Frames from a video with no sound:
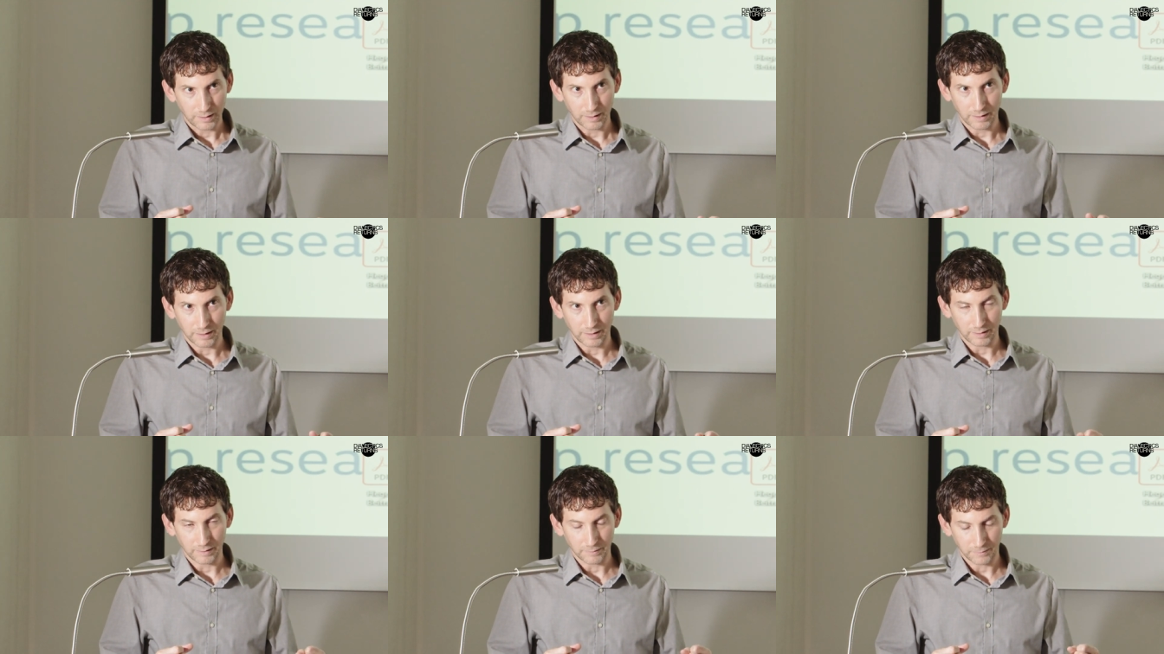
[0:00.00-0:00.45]

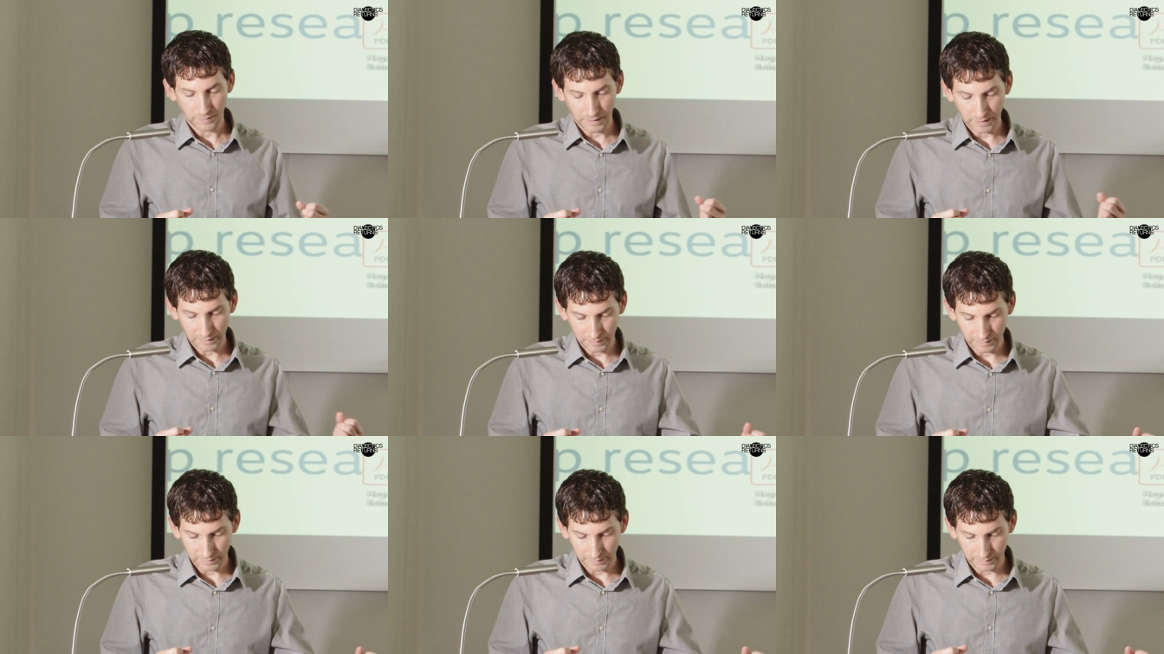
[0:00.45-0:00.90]
uh,
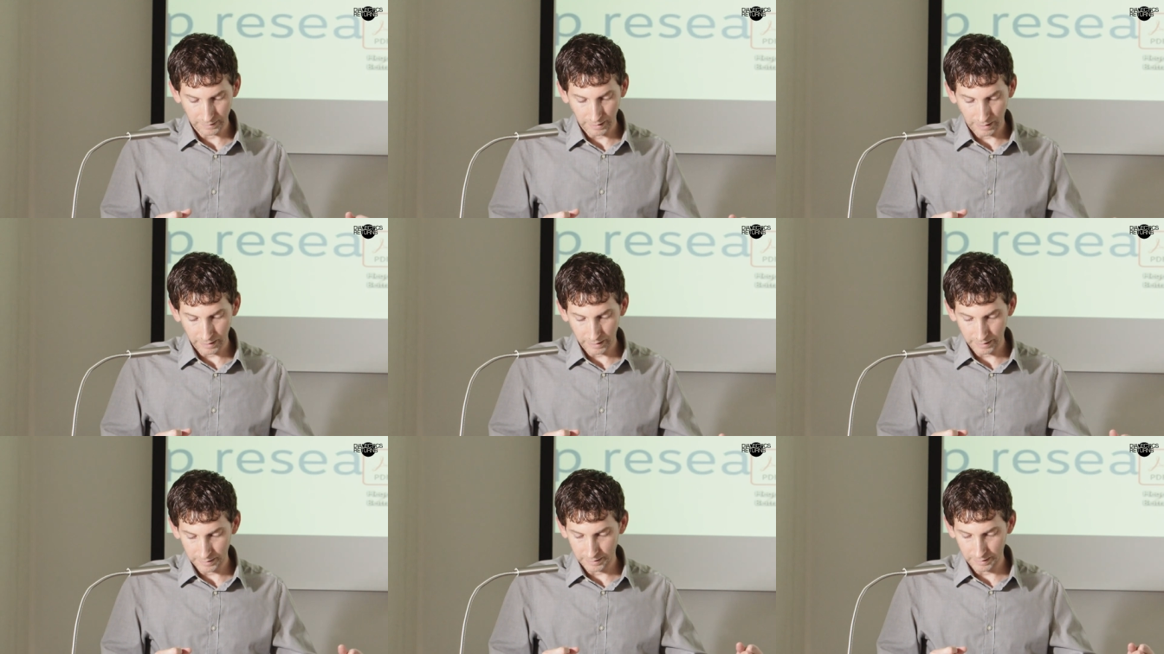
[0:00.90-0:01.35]
faces
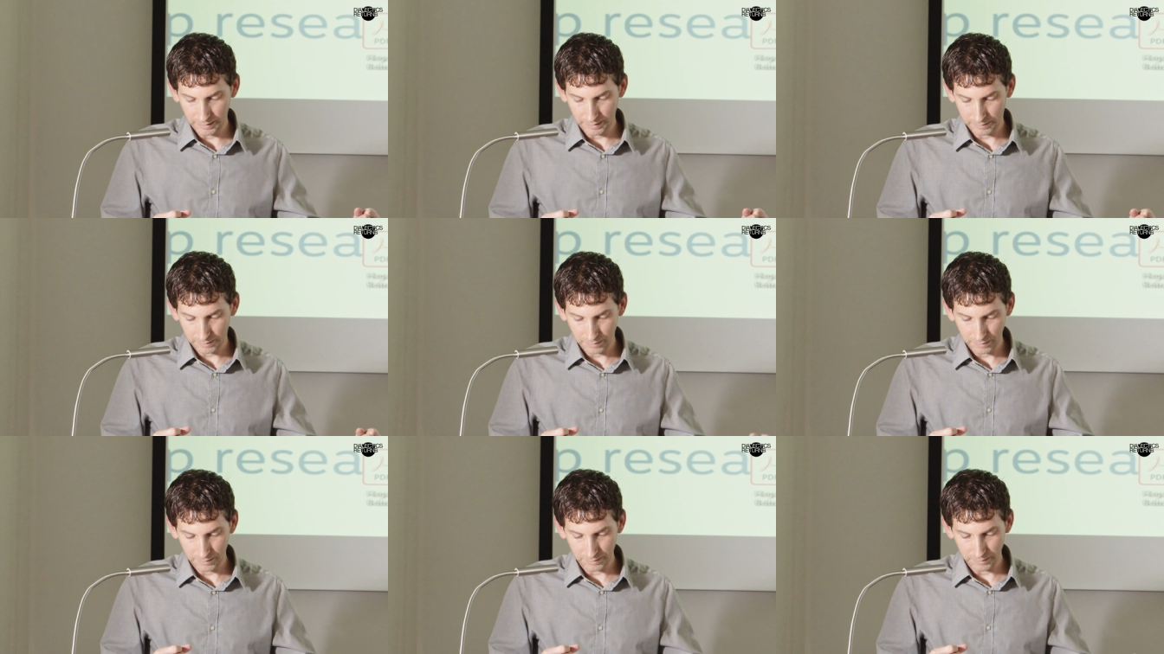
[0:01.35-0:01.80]
God
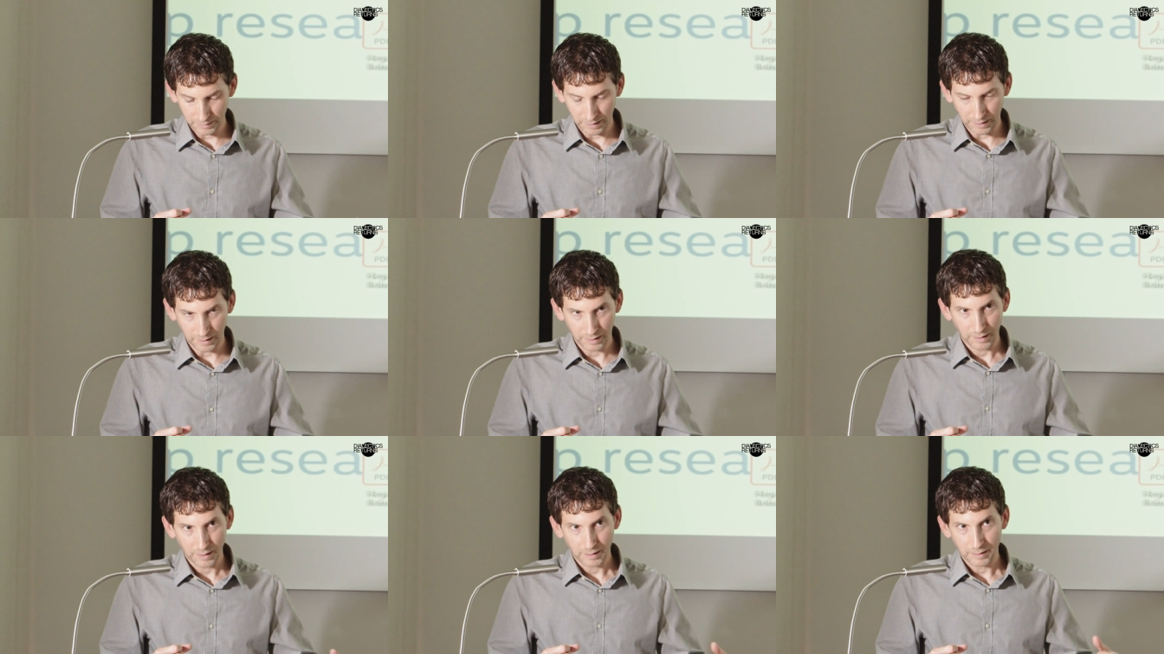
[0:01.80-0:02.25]

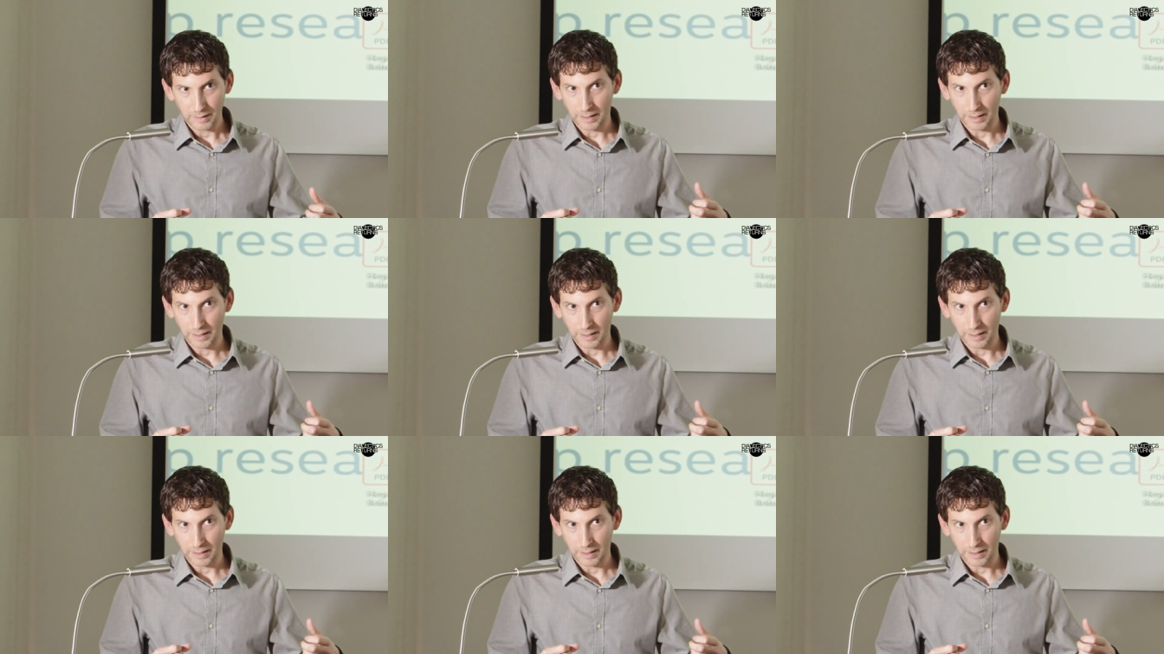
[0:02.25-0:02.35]
eternally